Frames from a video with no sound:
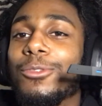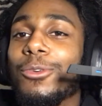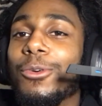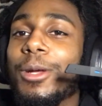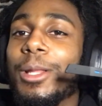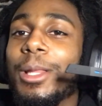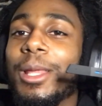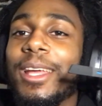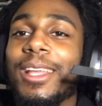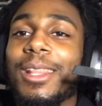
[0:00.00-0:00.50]

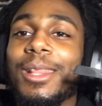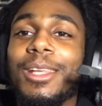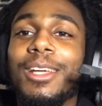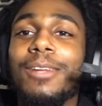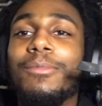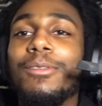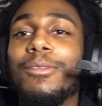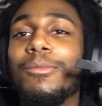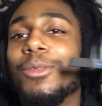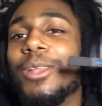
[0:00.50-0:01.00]
story, like
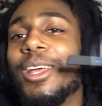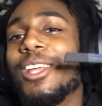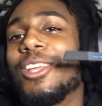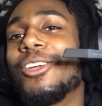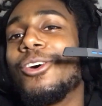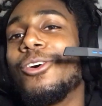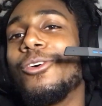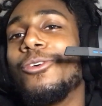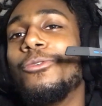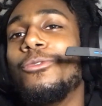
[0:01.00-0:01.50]
letting people like,
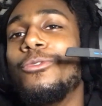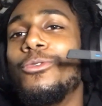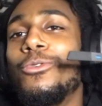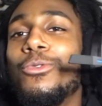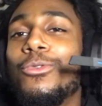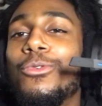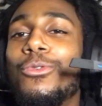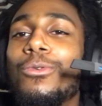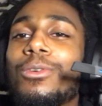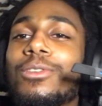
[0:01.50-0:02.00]
yo,
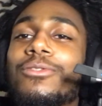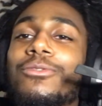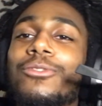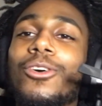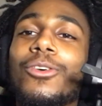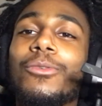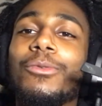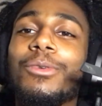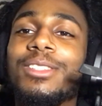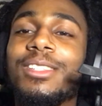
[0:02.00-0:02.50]
whose
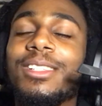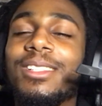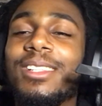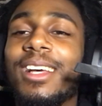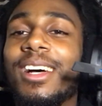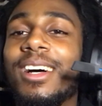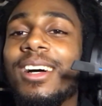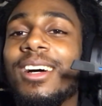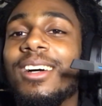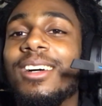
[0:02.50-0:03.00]
fault was it
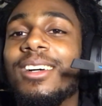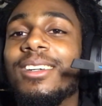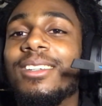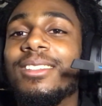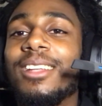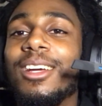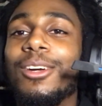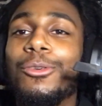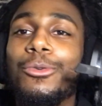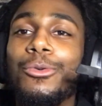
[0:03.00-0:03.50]
that
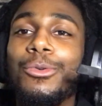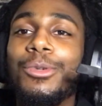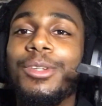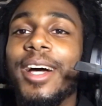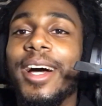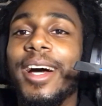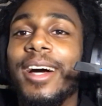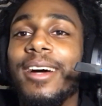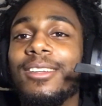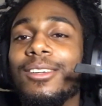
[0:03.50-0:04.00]
who
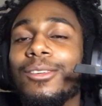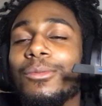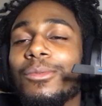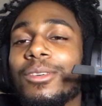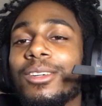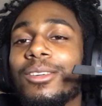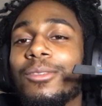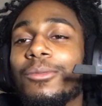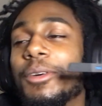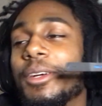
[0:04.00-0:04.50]
died in
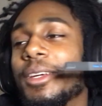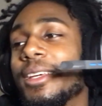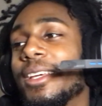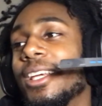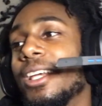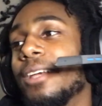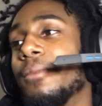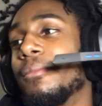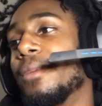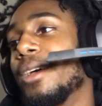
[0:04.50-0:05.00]
what
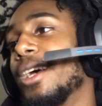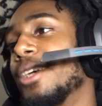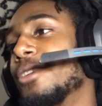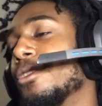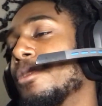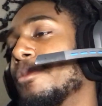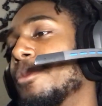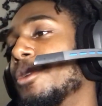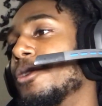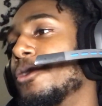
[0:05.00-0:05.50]
game? That's
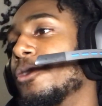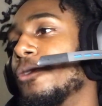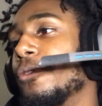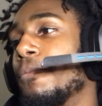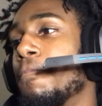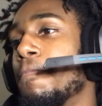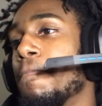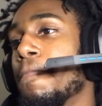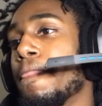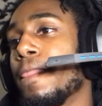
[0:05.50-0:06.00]
what I'm gonna do.
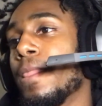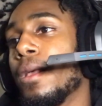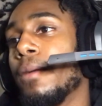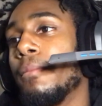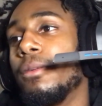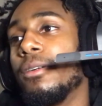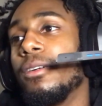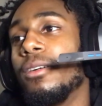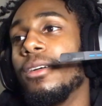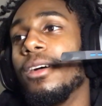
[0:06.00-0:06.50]

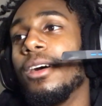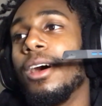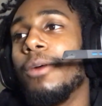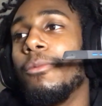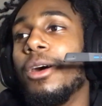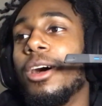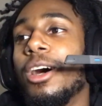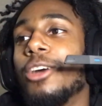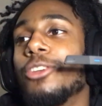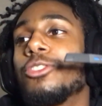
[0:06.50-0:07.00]
But I
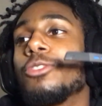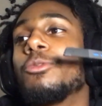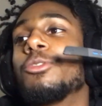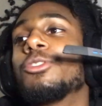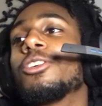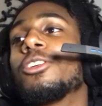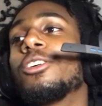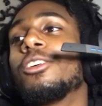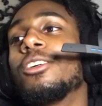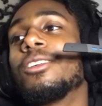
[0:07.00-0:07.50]
also want
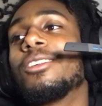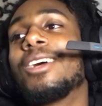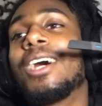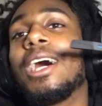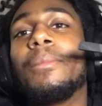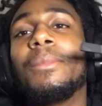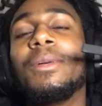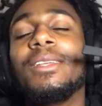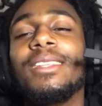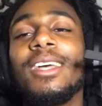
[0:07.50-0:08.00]
y'all to
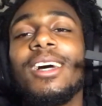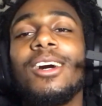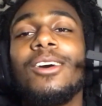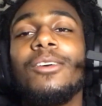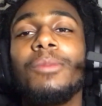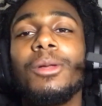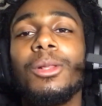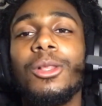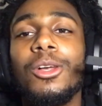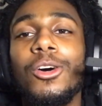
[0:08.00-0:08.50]
comment
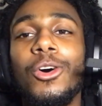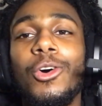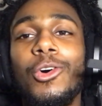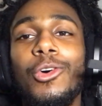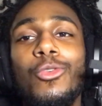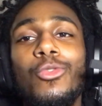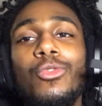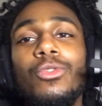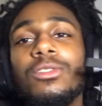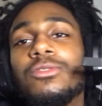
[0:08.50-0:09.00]
down
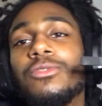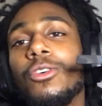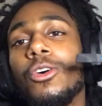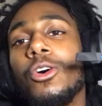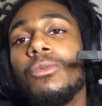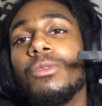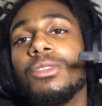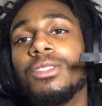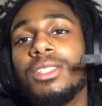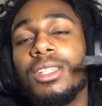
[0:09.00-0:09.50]
below whose
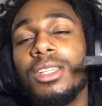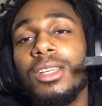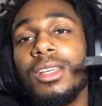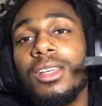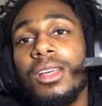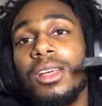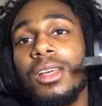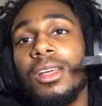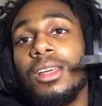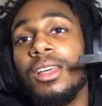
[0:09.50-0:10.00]
fault was it,
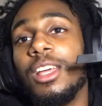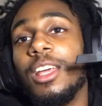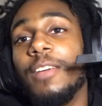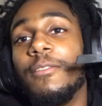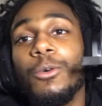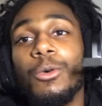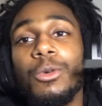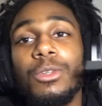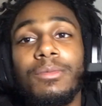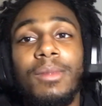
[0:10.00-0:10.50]
if
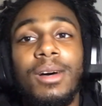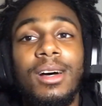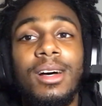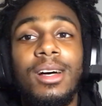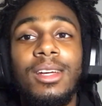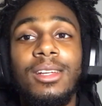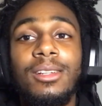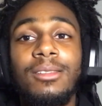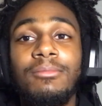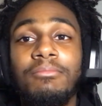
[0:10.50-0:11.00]
it was
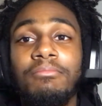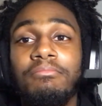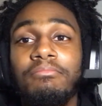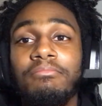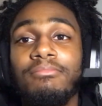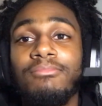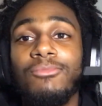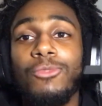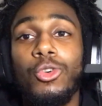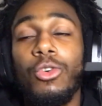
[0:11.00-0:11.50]
mine
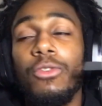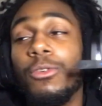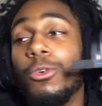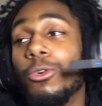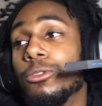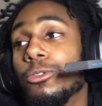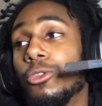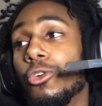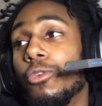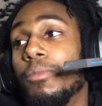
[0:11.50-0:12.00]
or if it
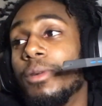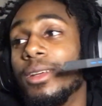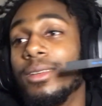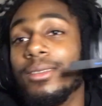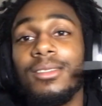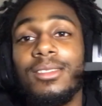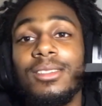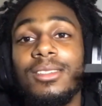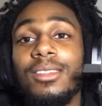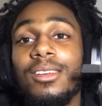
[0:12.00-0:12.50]
was
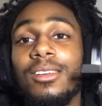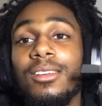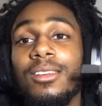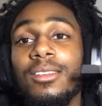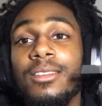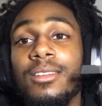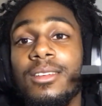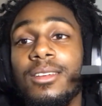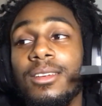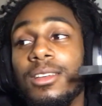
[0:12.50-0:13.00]
Lopez's
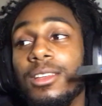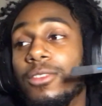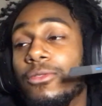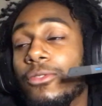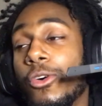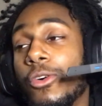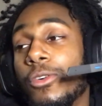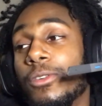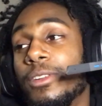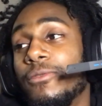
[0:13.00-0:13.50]

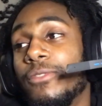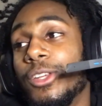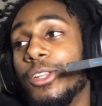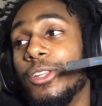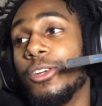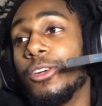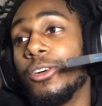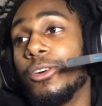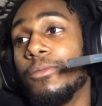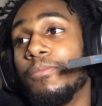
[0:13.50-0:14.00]
fault in the
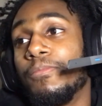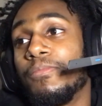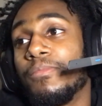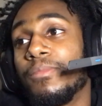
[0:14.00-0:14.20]
video,